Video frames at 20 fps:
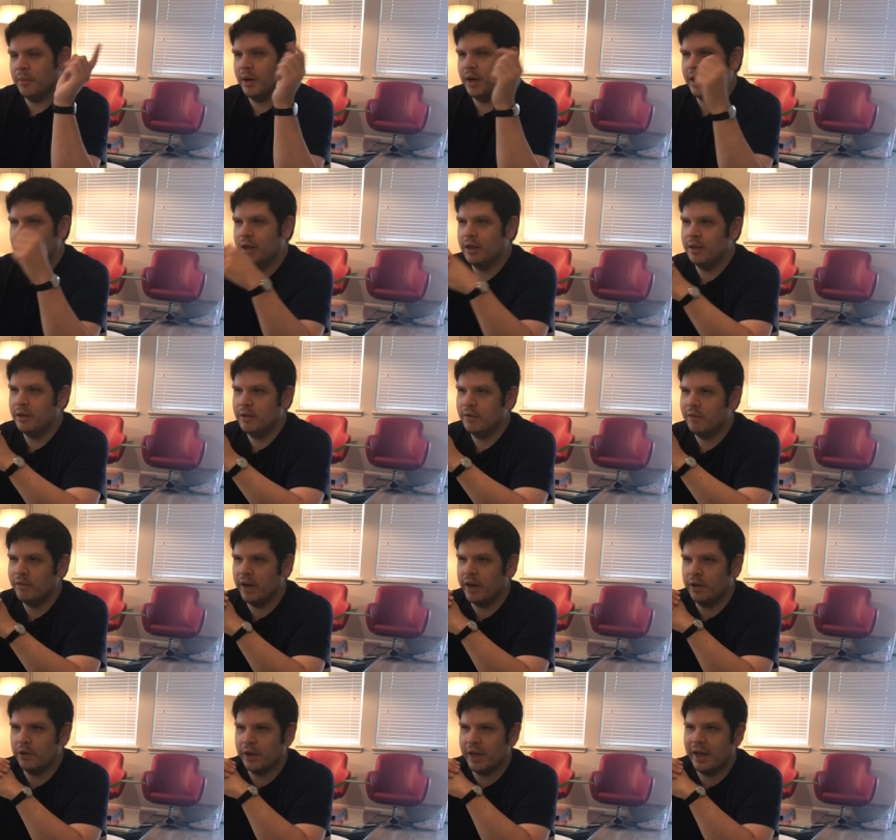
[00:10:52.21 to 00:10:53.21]
my
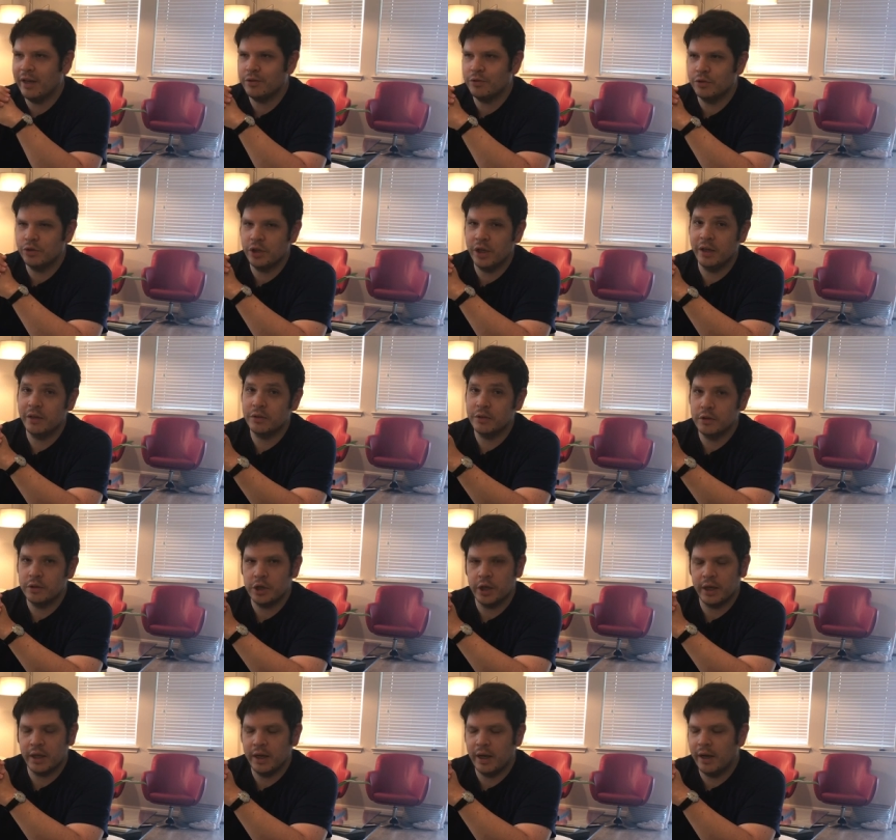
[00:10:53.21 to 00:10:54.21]
vinyl casual channel. So
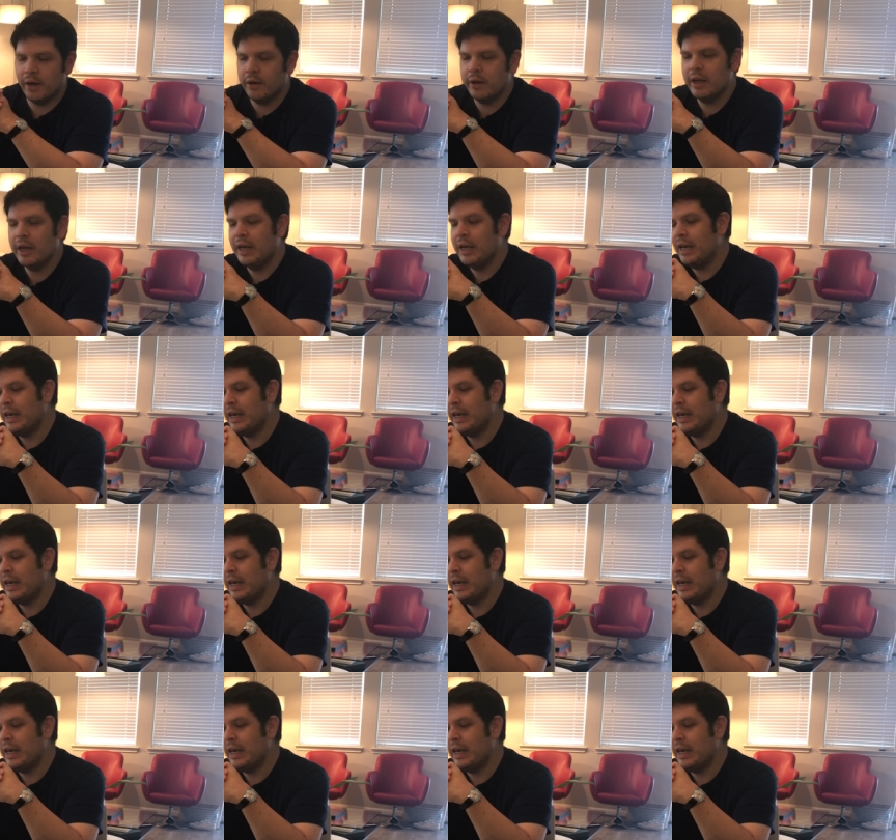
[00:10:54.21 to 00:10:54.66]
check it out.